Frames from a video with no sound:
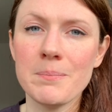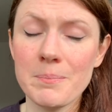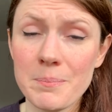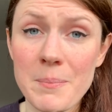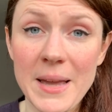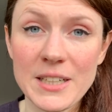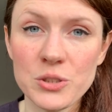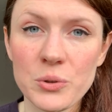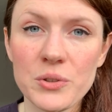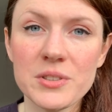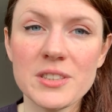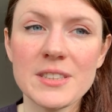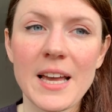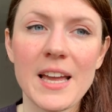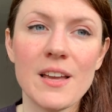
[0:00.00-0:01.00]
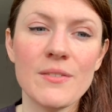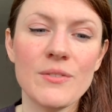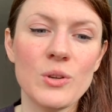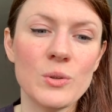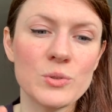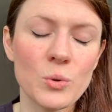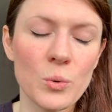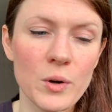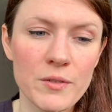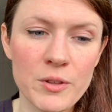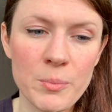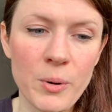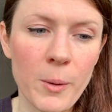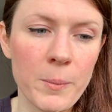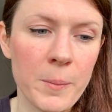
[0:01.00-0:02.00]
Make sure you're safe, use all of the
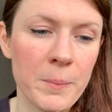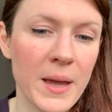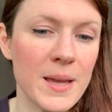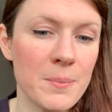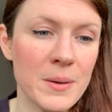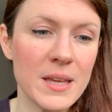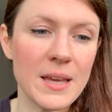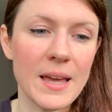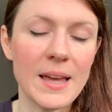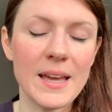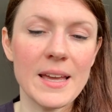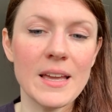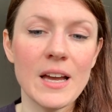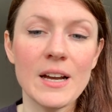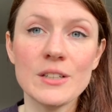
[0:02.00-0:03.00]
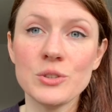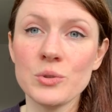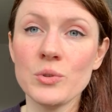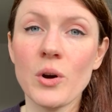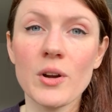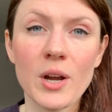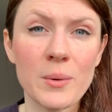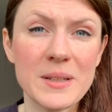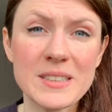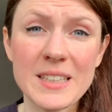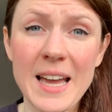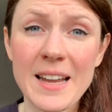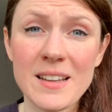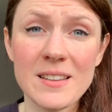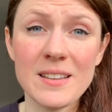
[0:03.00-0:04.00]
proper PPE, do not go into
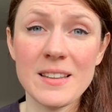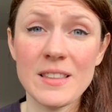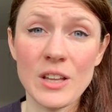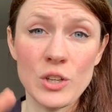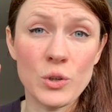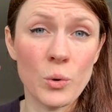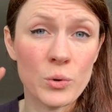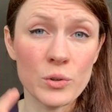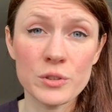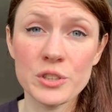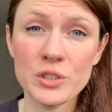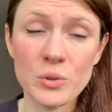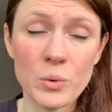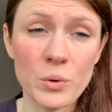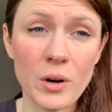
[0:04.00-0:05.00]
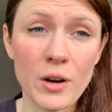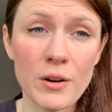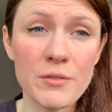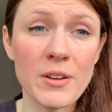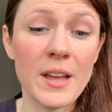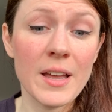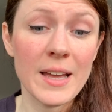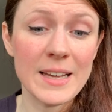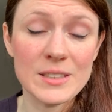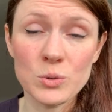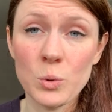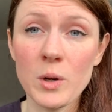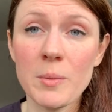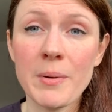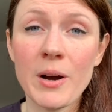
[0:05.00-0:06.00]
anything that you're not sure of. It's
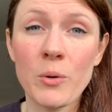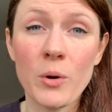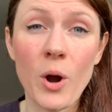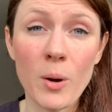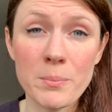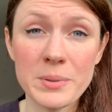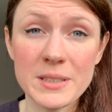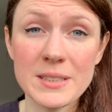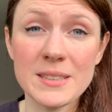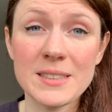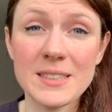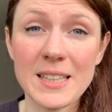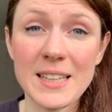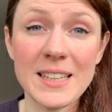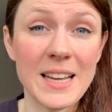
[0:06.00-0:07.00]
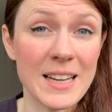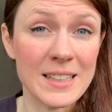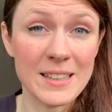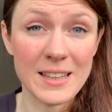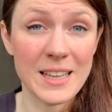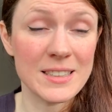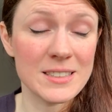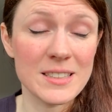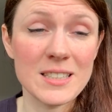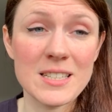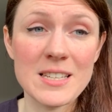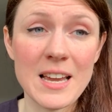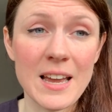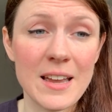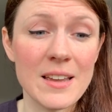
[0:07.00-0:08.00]
all about competency at the end of the
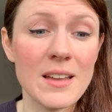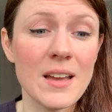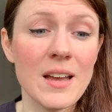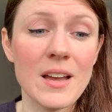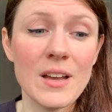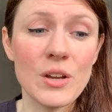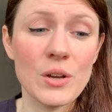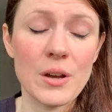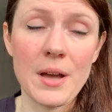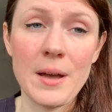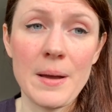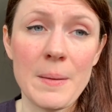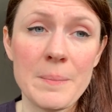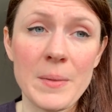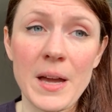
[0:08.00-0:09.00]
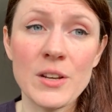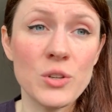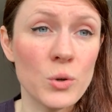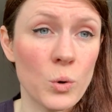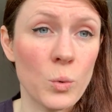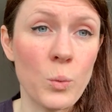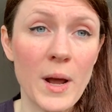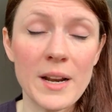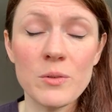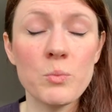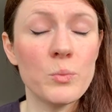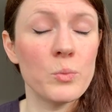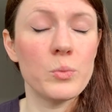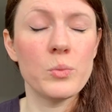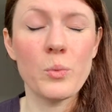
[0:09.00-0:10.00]
day, and you're
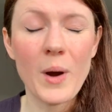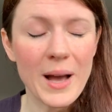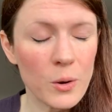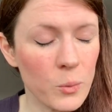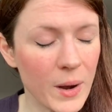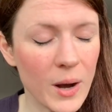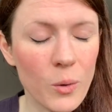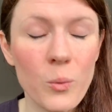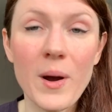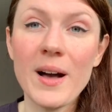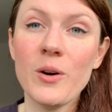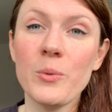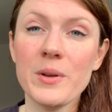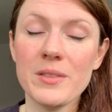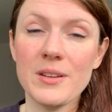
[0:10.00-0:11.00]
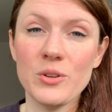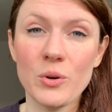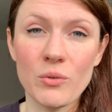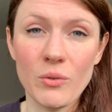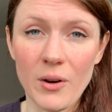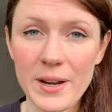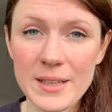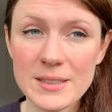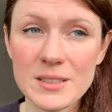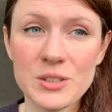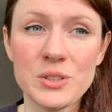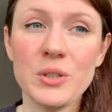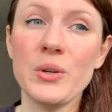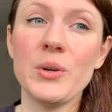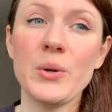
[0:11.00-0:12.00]
well within your rights
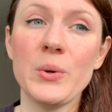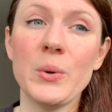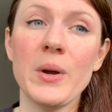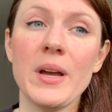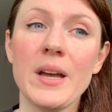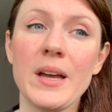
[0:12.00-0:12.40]
to